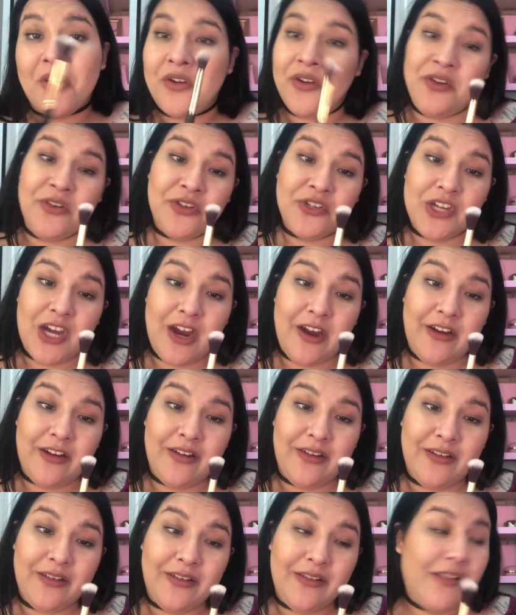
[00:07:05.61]
You sure?
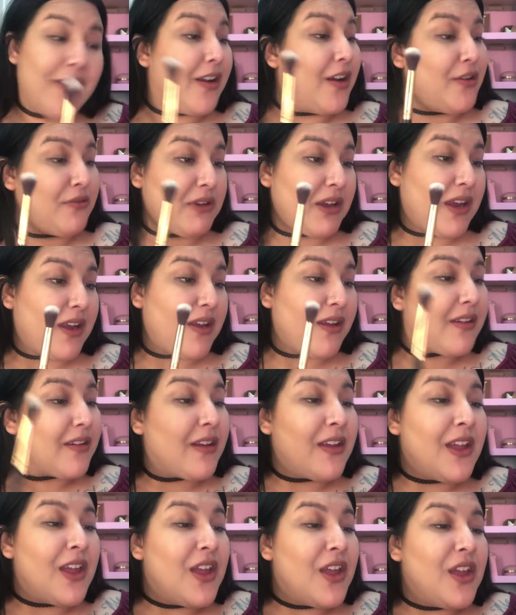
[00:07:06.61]
Okay.
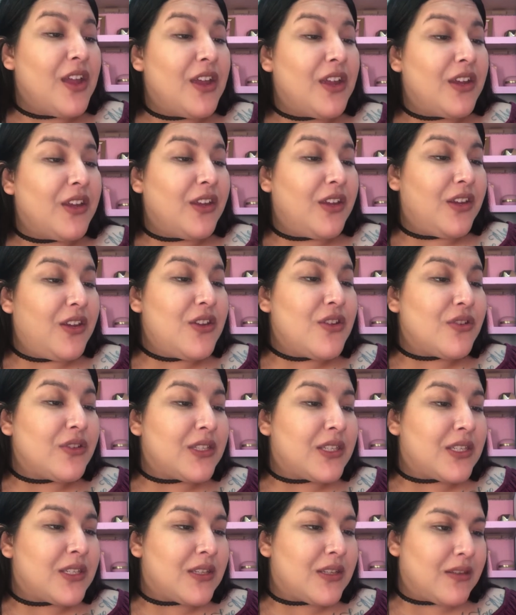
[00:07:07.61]

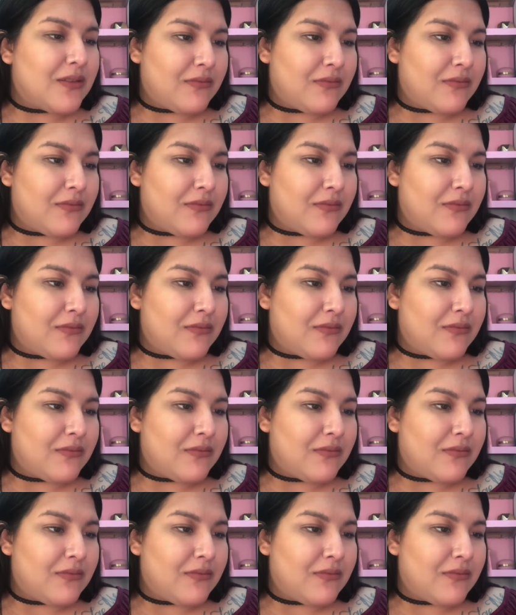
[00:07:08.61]
Use